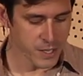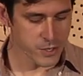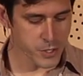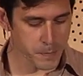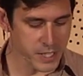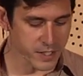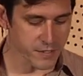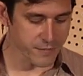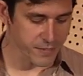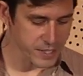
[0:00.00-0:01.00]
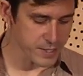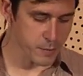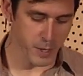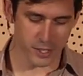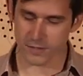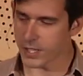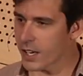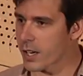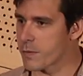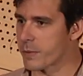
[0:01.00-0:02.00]
You're spending a fixed amount of
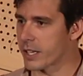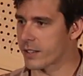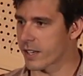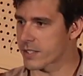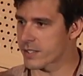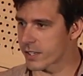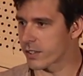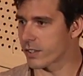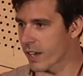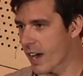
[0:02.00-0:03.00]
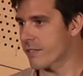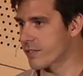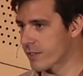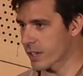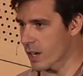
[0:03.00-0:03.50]
time in that serial half of the